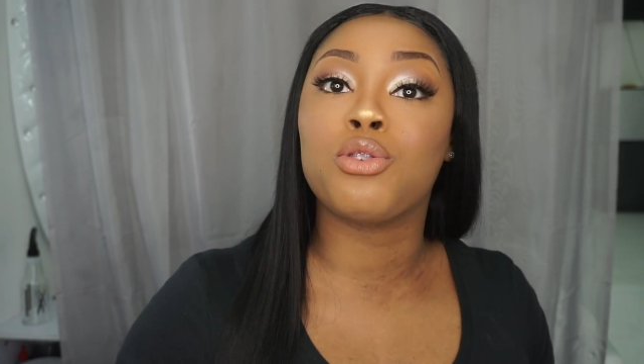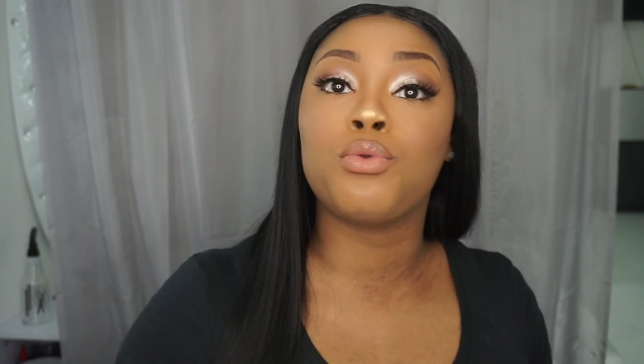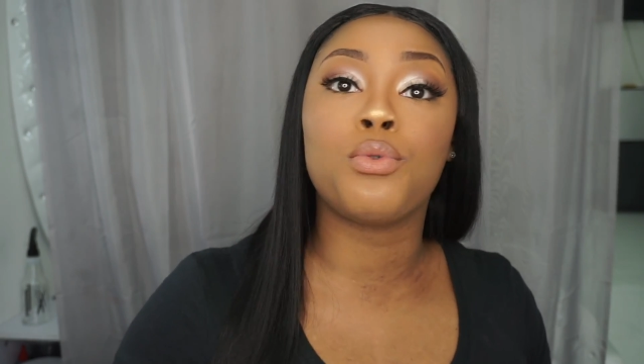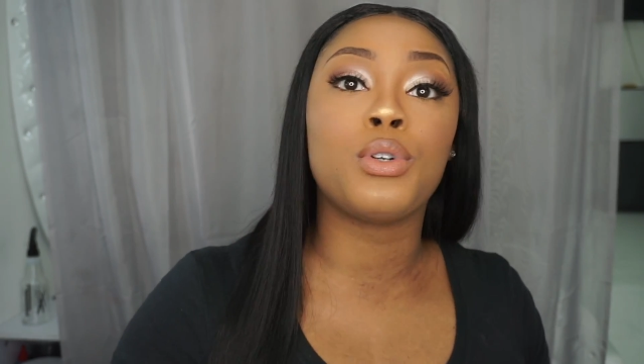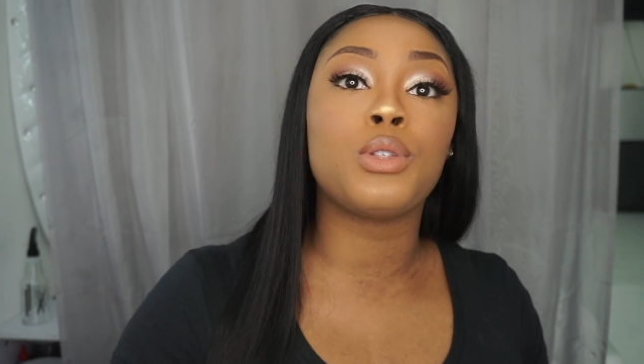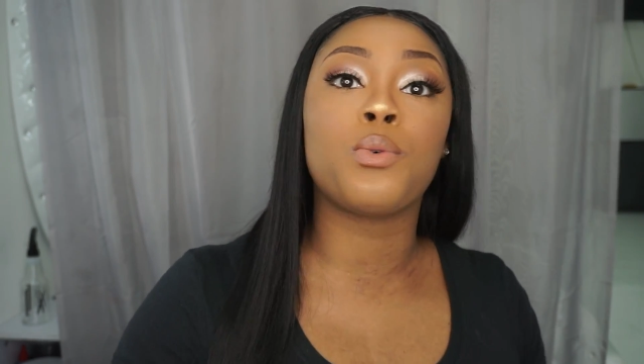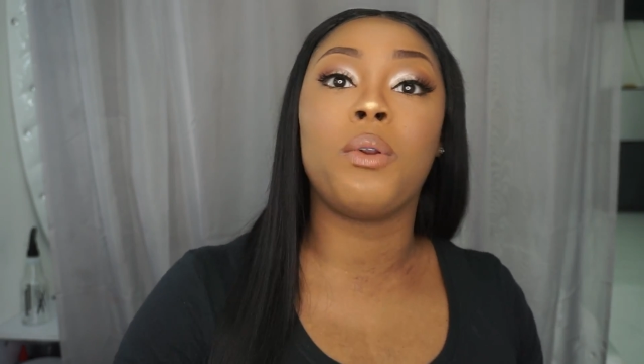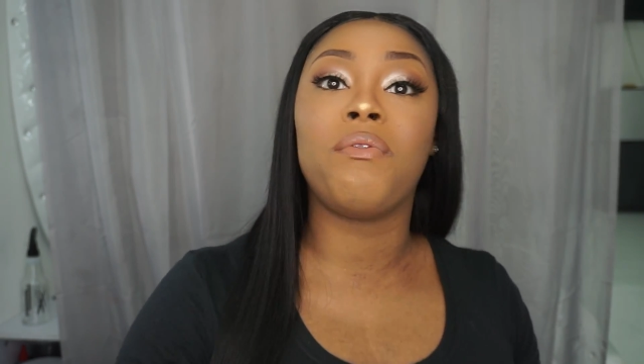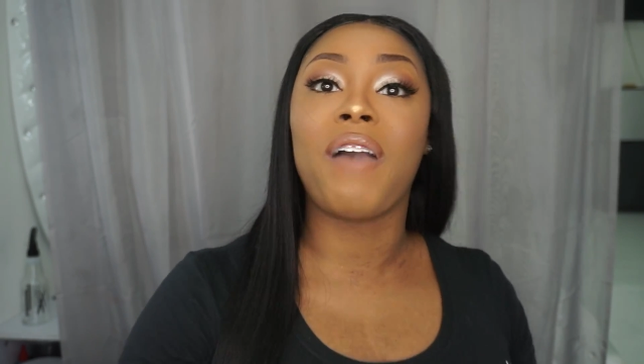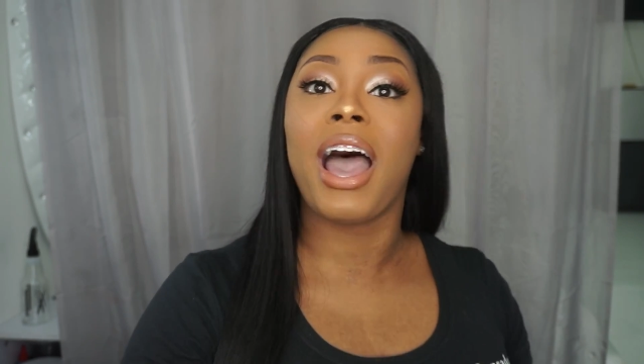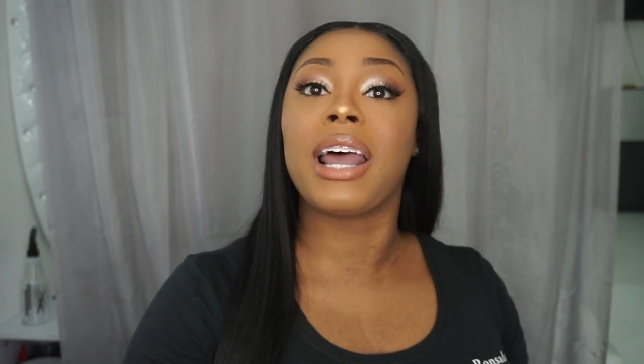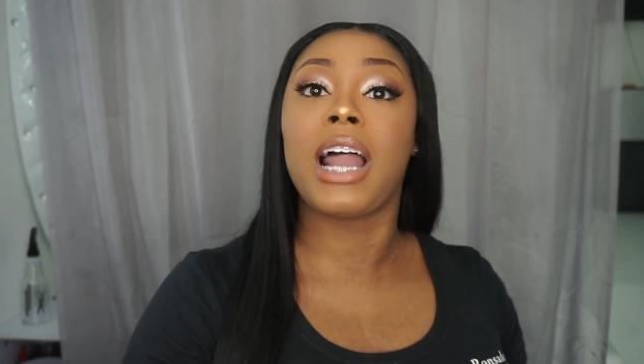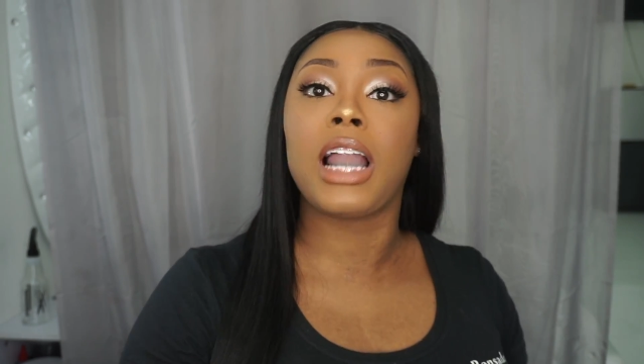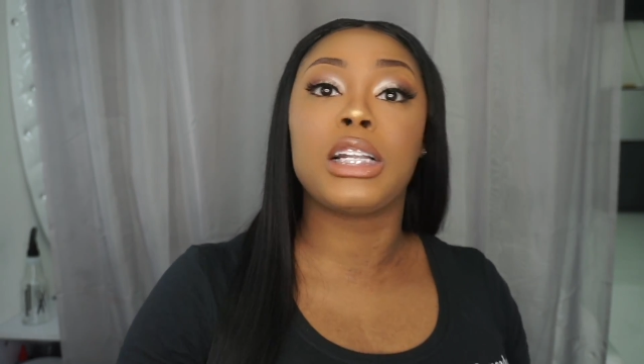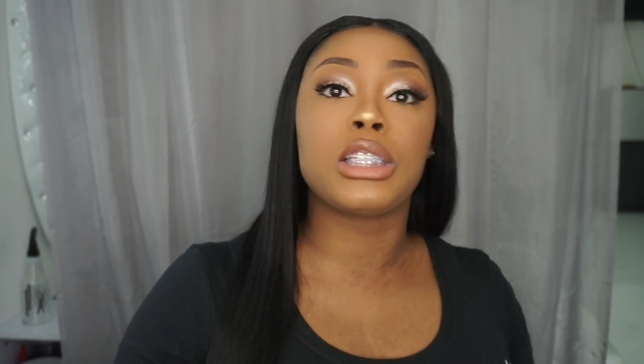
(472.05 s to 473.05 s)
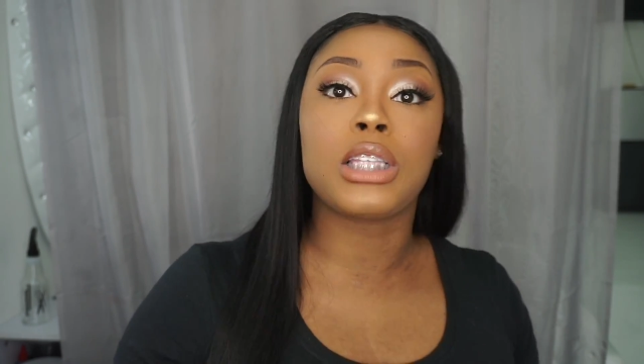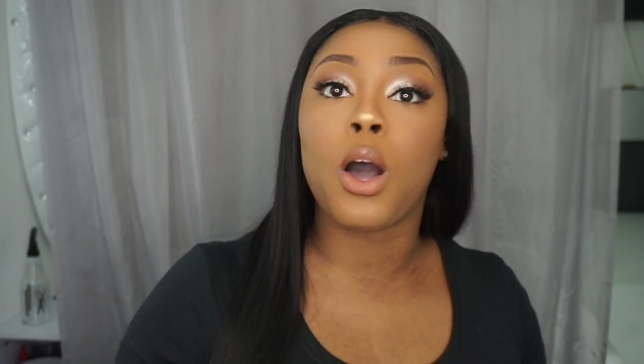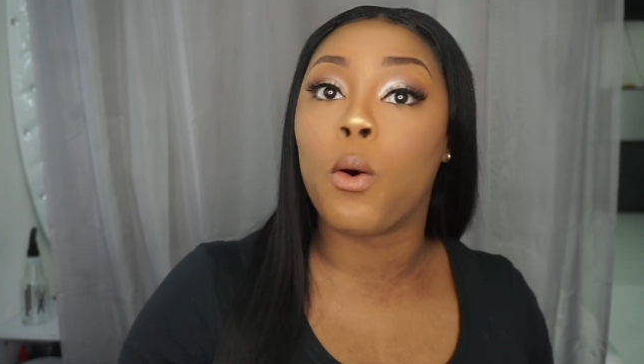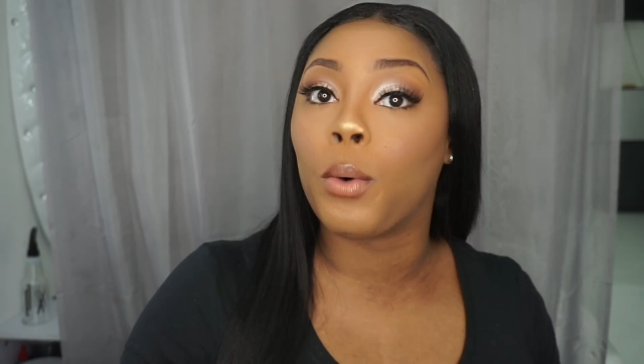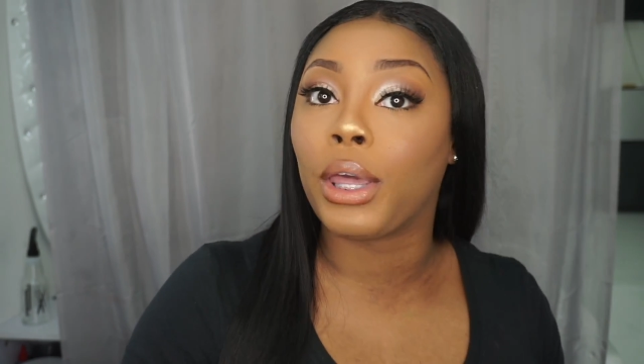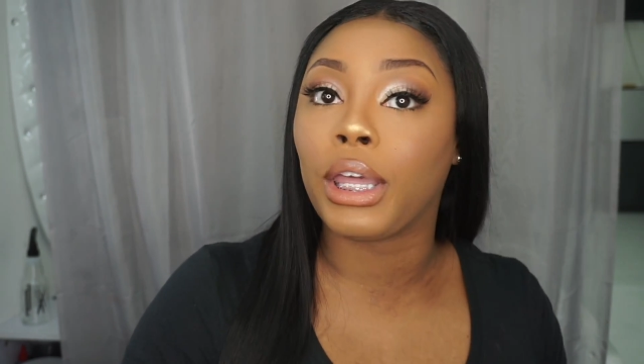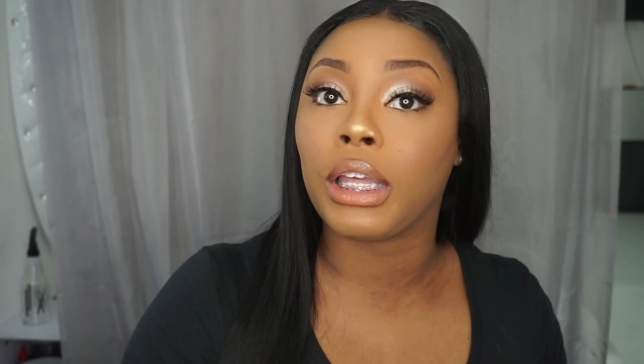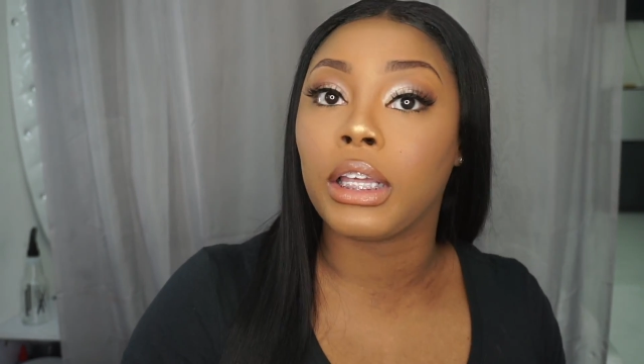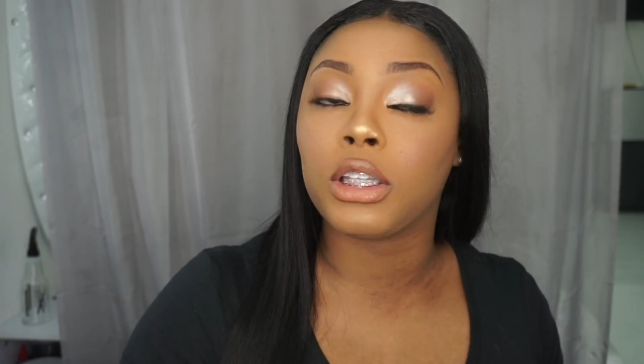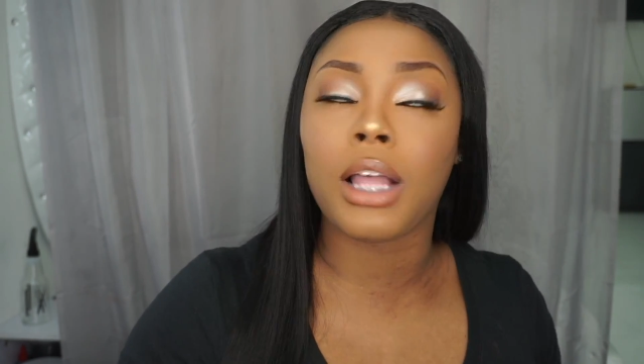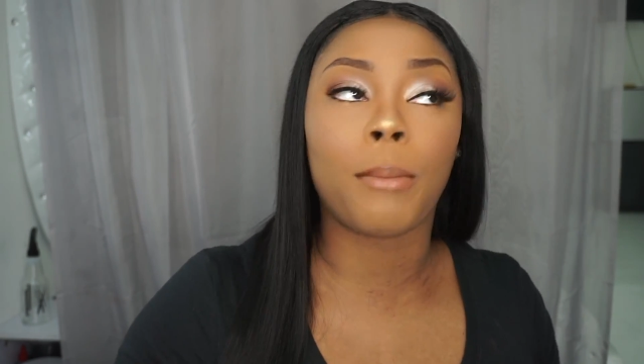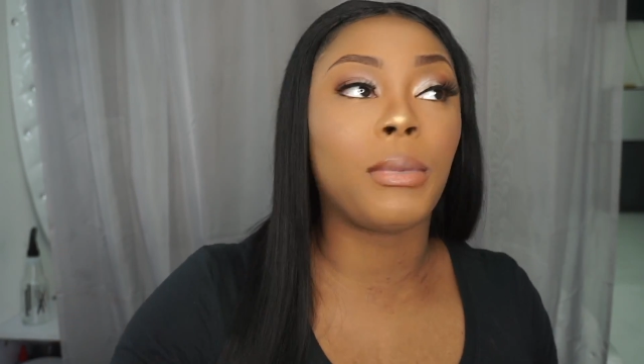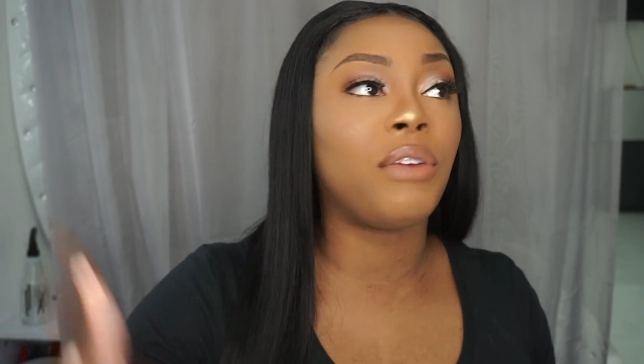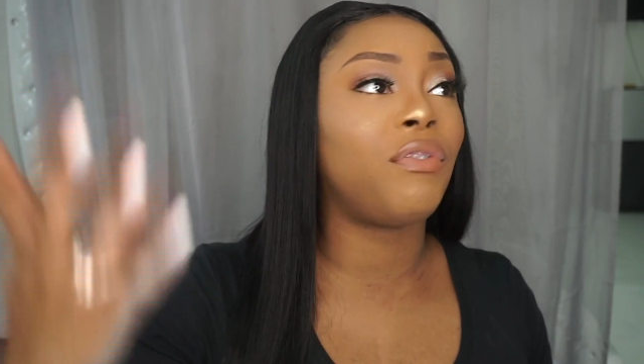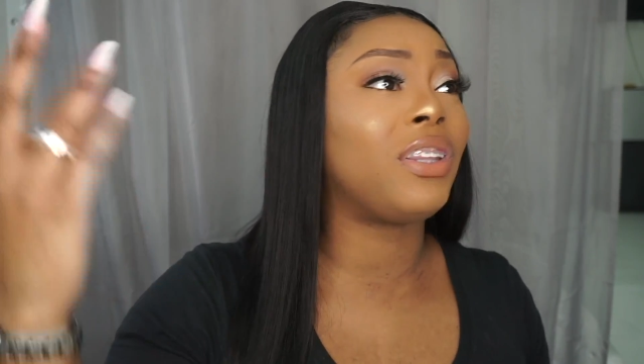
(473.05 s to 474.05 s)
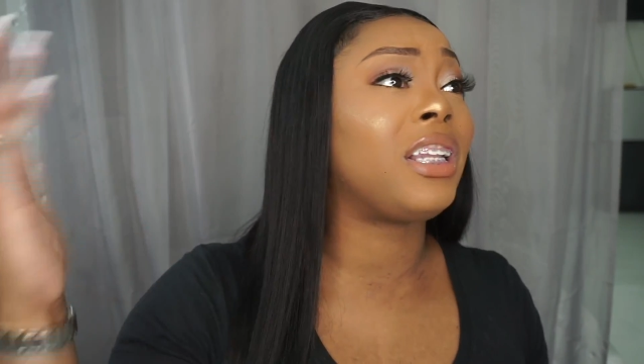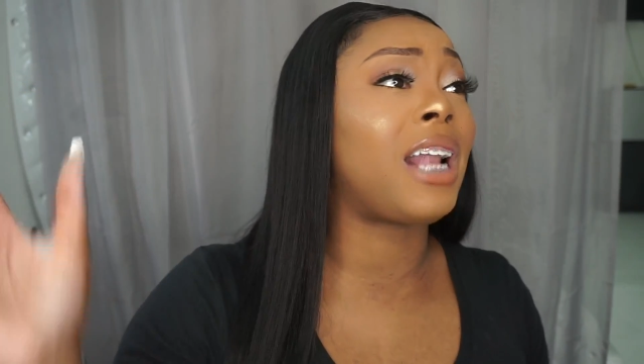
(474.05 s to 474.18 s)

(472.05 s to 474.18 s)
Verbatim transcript: You doing twenty five dollar sew I mean fifty.